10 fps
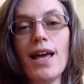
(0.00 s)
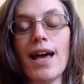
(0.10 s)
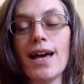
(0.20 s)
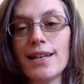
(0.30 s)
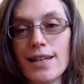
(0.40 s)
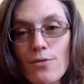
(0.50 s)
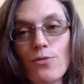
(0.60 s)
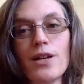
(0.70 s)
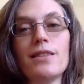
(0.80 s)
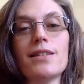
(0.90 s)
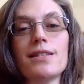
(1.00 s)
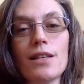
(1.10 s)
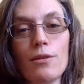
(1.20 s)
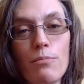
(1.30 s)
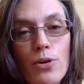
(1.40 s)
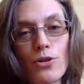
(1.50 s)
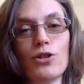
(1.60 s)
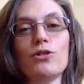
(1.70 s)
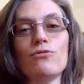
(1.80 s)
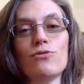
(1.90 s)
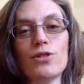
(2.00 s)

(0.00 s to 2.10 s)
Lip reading: And with this little push,